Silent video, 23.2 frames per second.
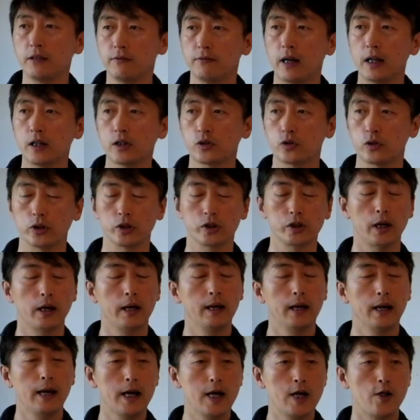investors,
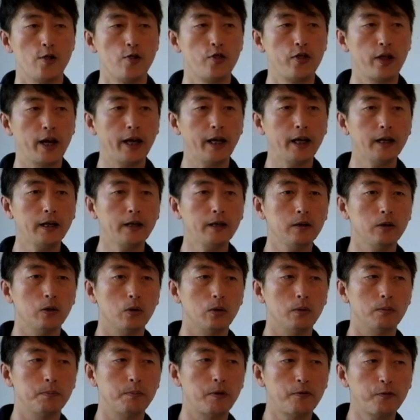
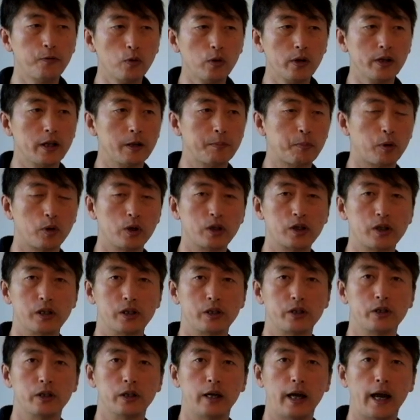before they
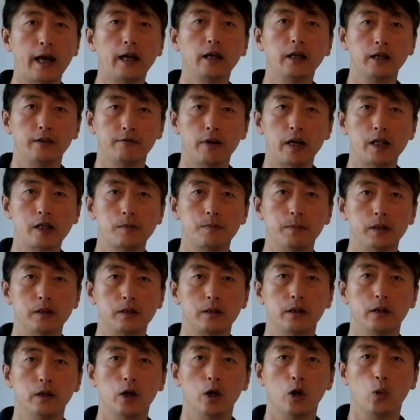purchase any
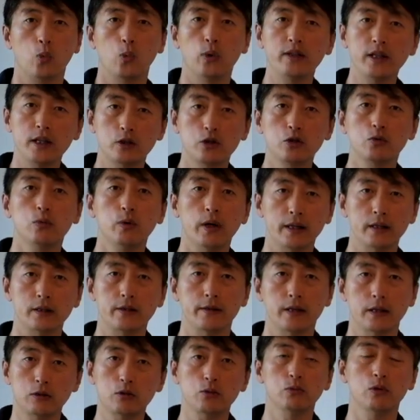investment, what they do is
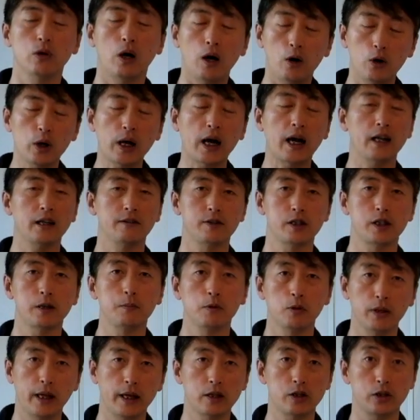they do all kind of
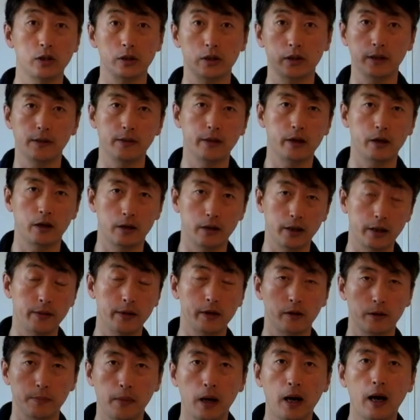simulations in
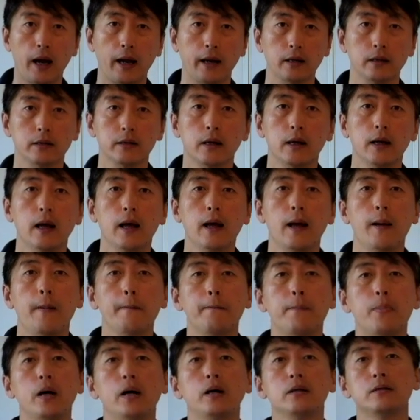their mind.
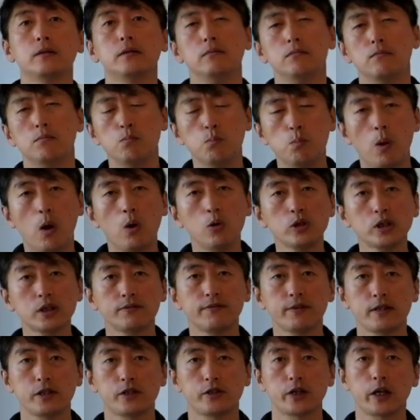But most
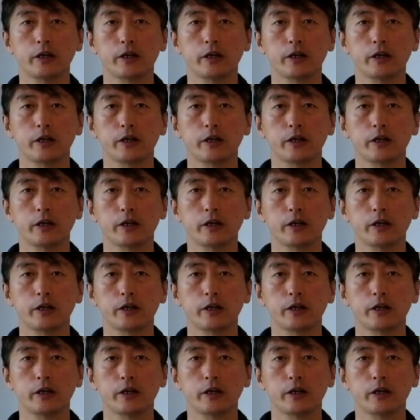of the